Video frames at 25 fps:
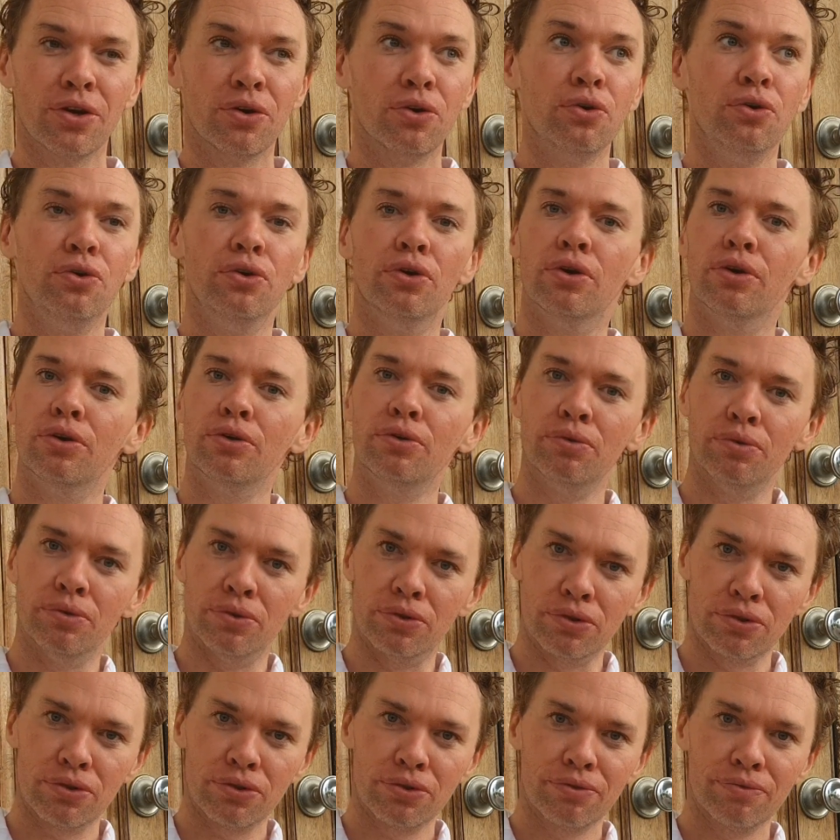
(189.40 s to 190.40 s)
Who
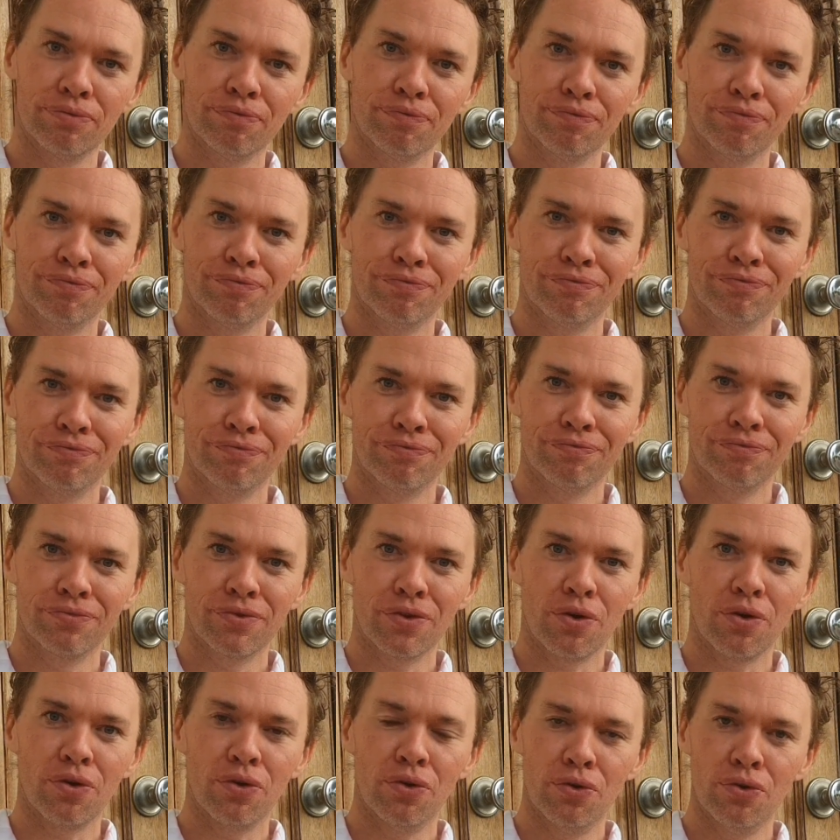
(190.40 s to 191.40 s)
knows?
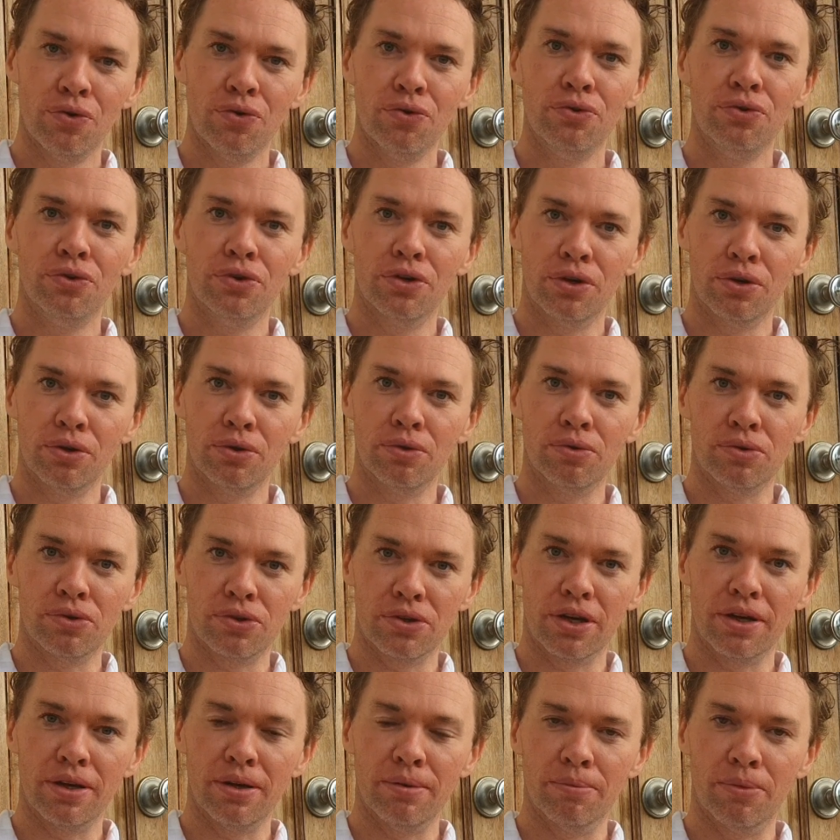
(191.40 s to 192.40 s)
Who
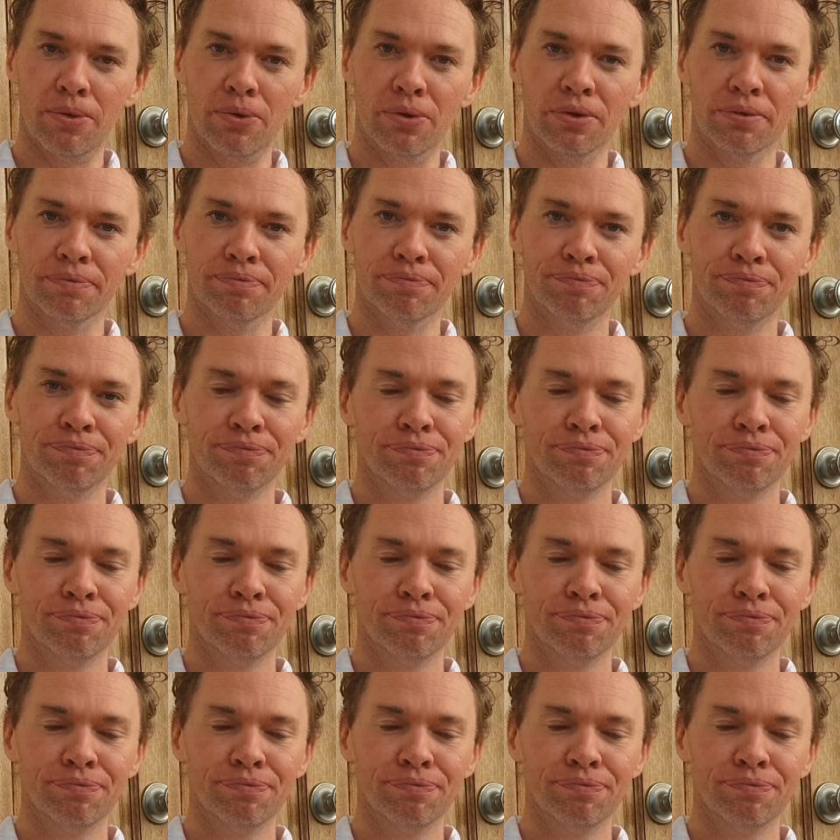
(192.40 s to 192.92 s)
knows anymore?